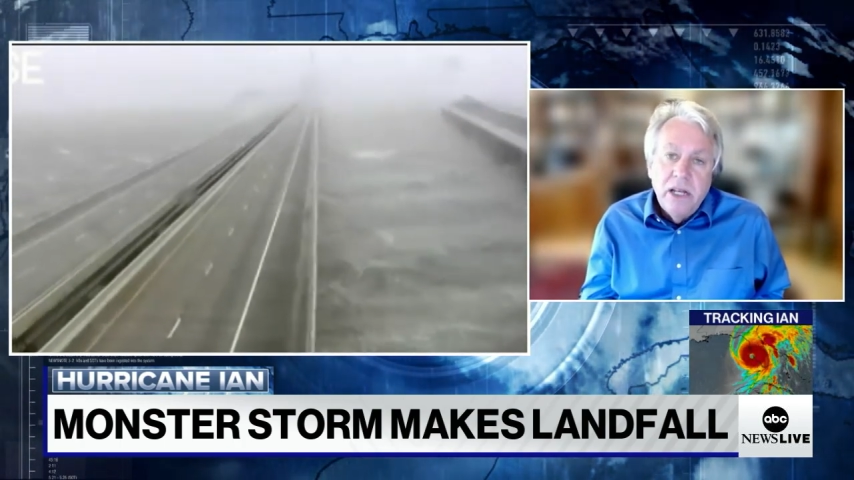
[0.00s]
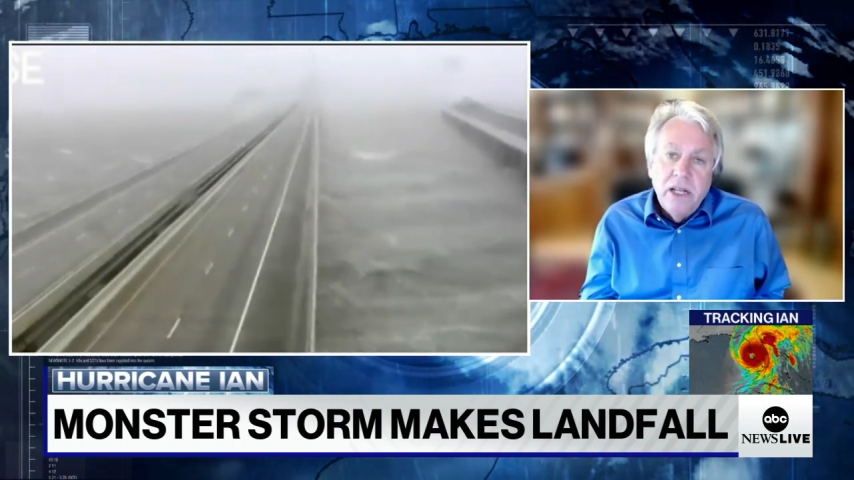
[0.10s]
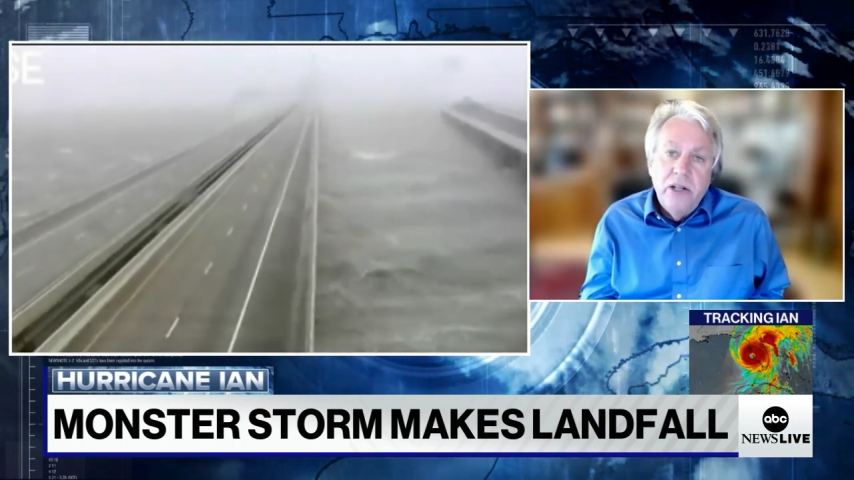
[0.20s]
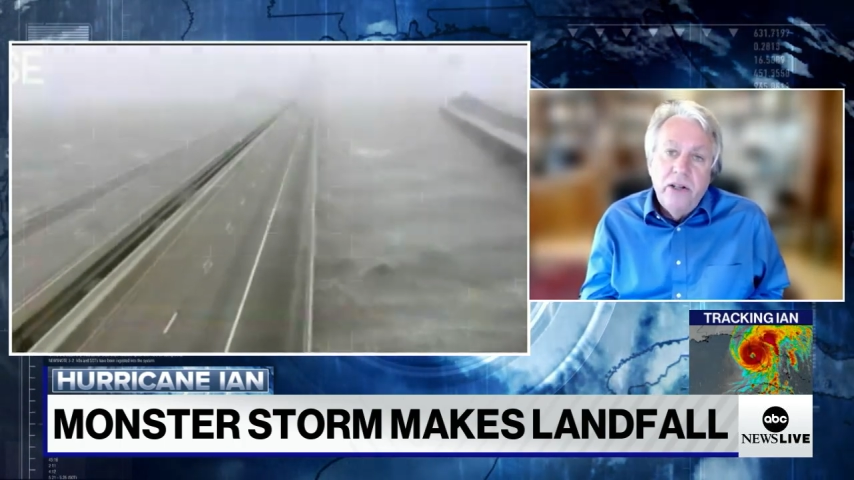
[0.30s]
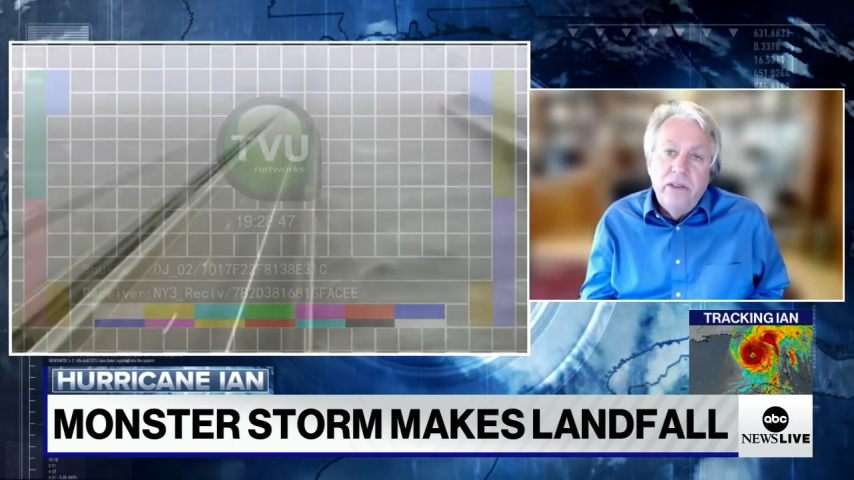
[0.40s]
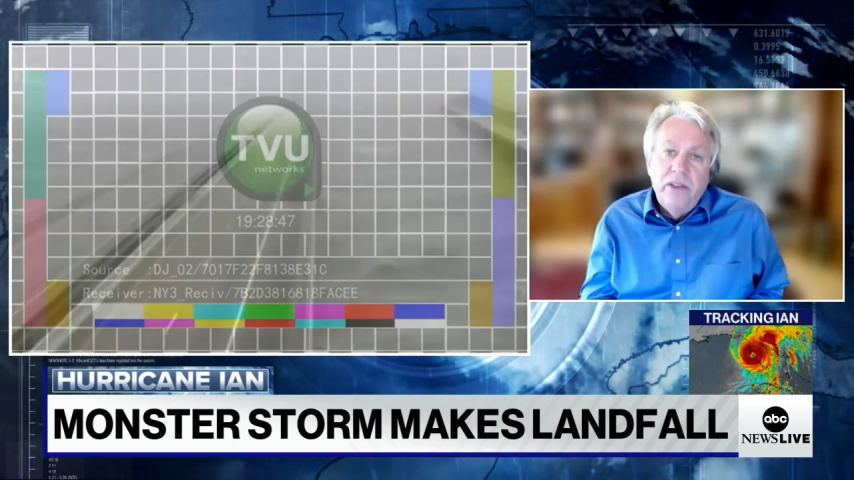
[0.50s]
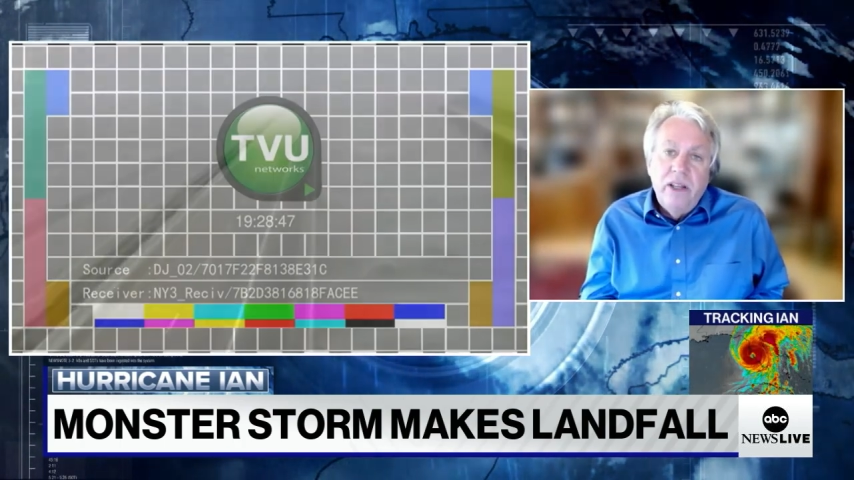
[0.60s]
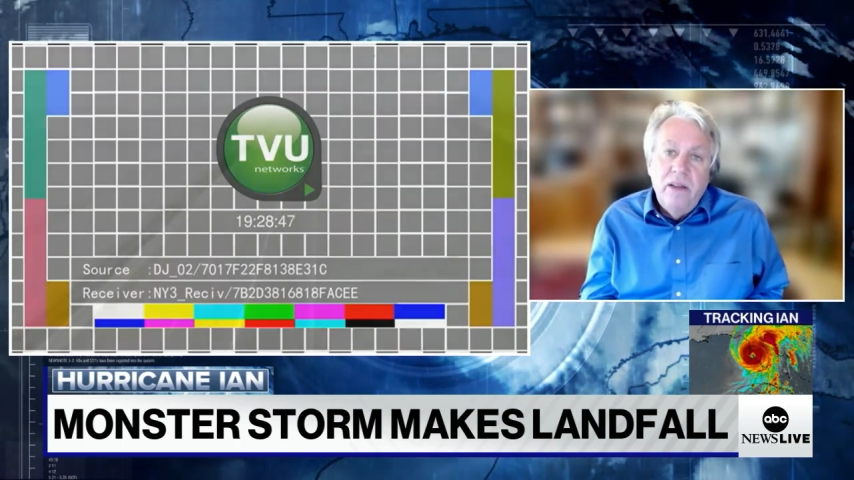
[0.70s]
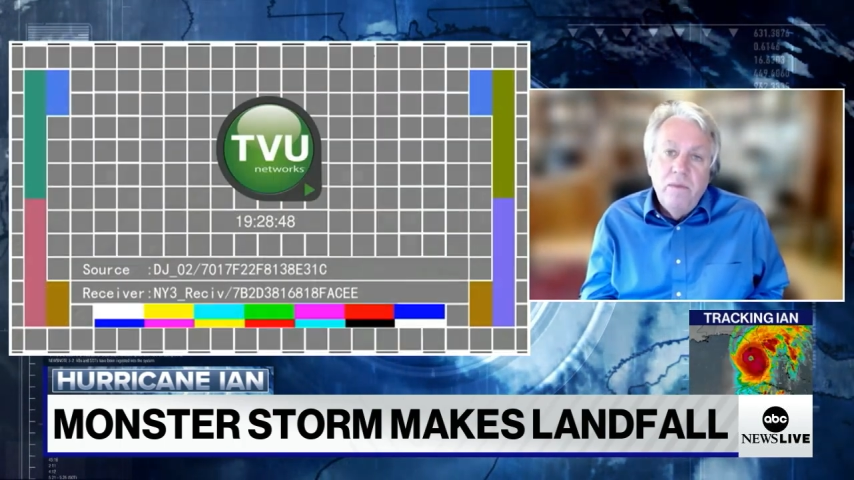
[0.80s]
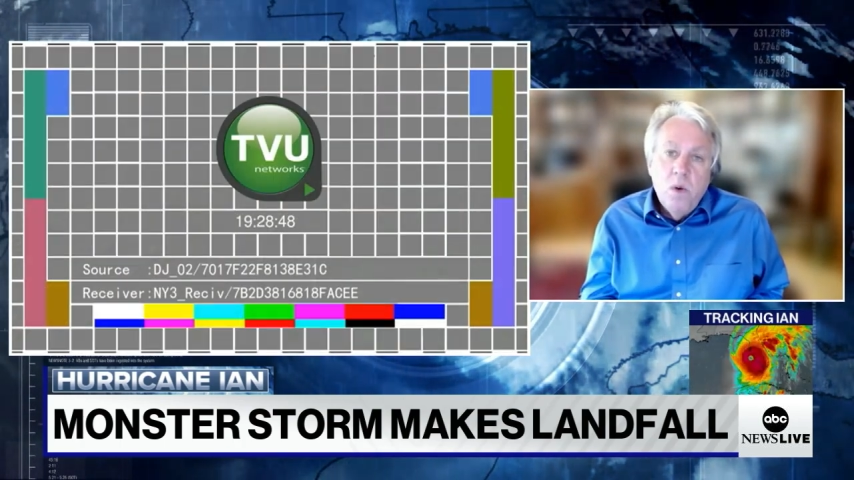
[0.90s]
you should
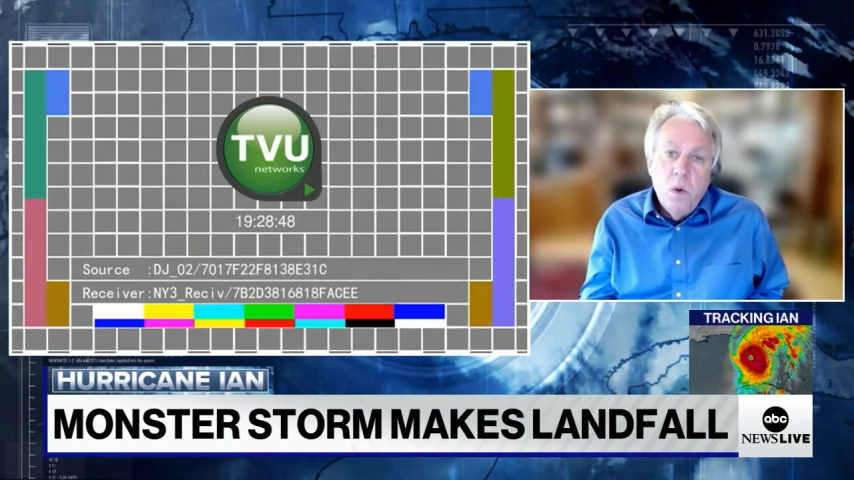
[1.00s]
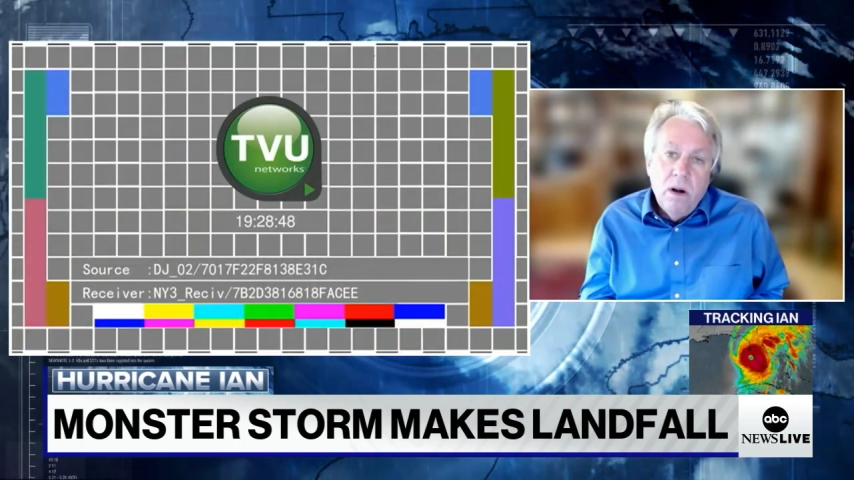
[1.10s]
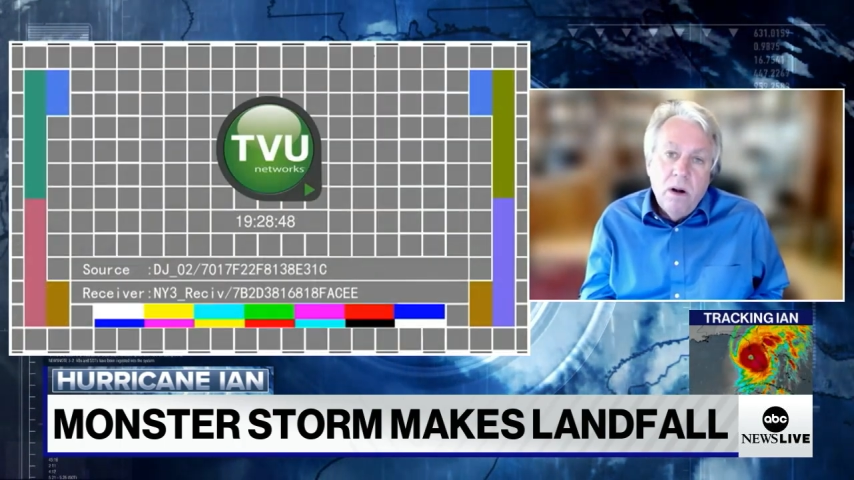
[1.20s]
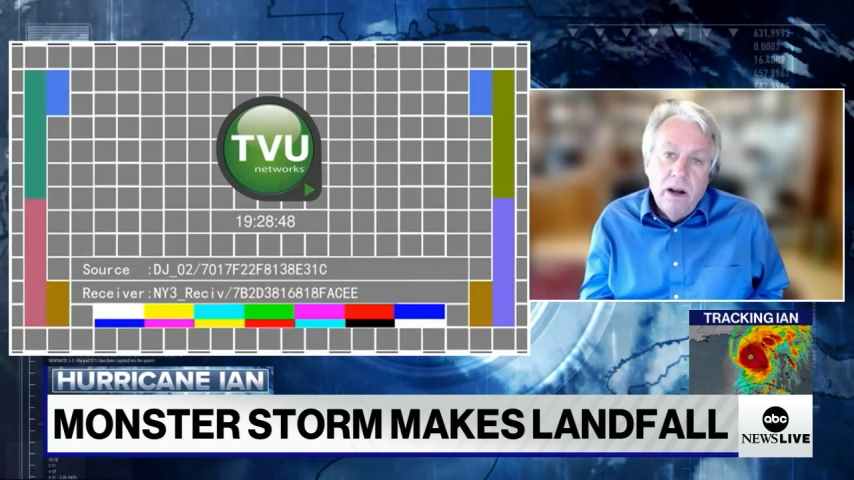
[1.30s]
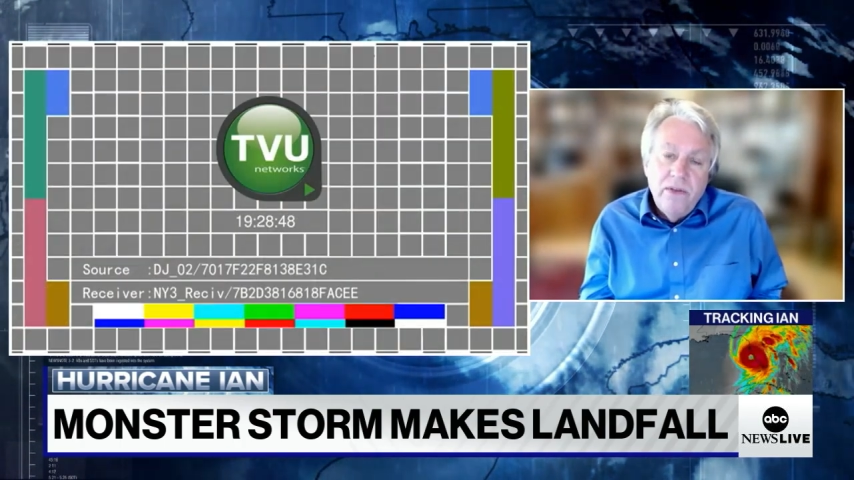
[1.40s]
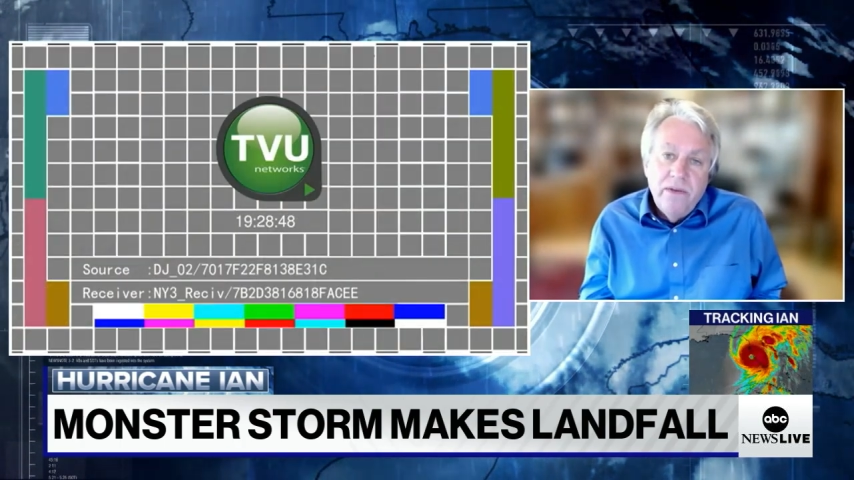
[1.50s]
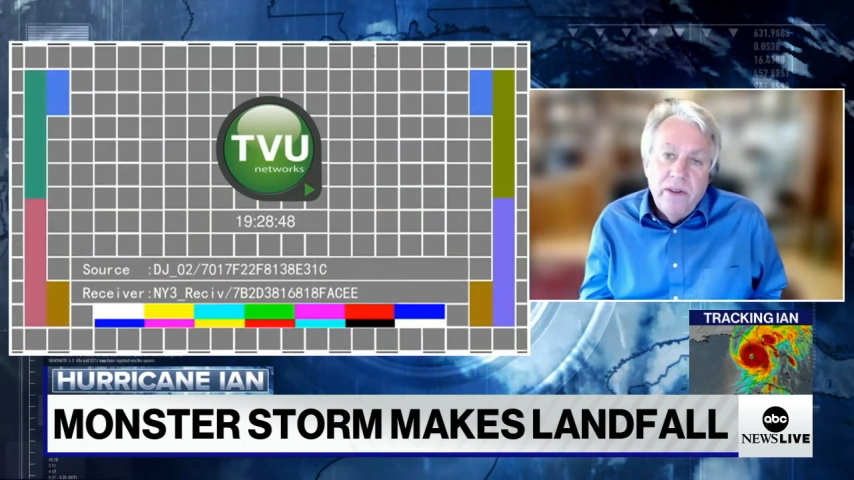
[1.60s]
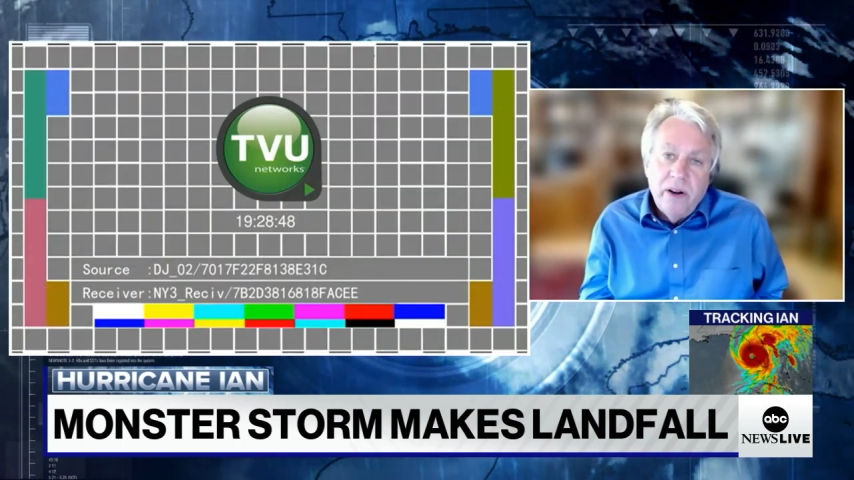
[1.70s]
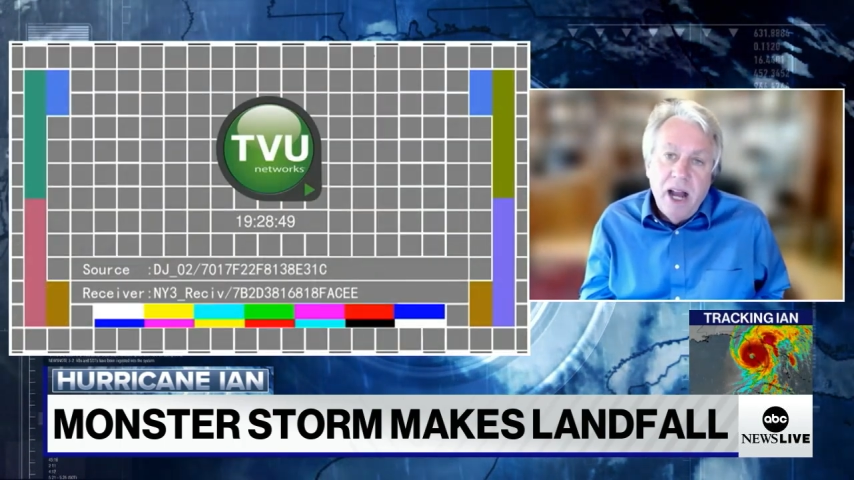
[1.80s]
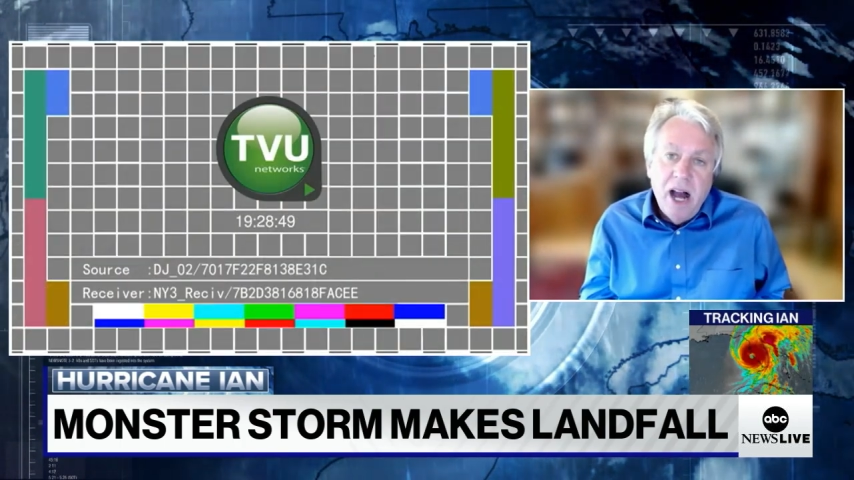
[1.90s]
see more of the
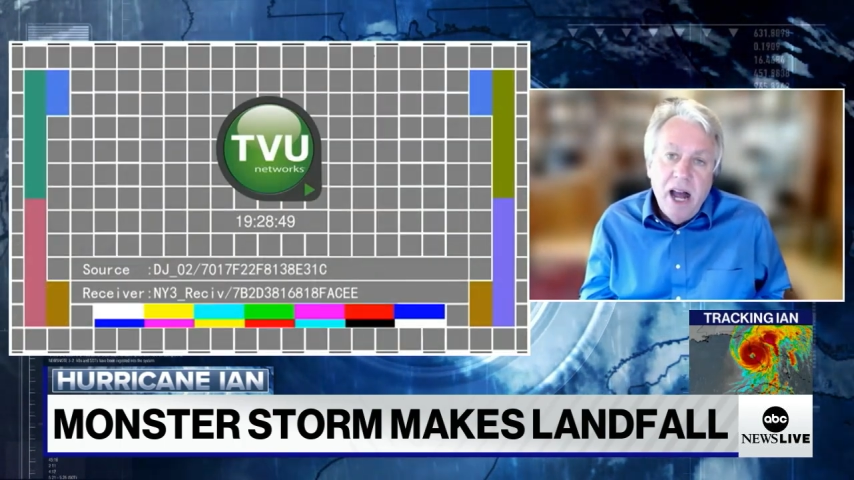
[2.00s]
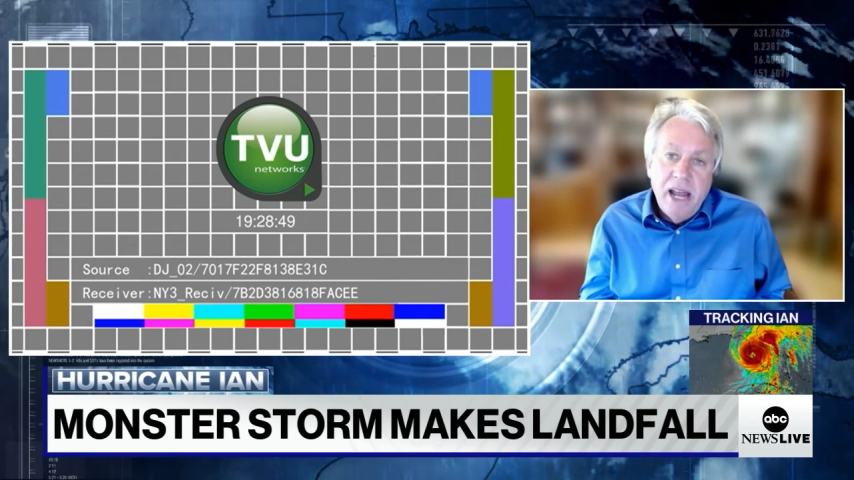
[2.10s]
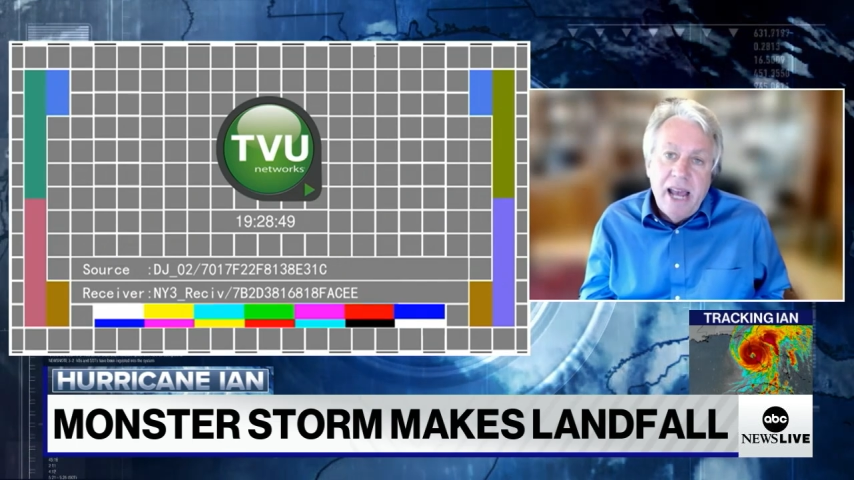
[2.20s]
very high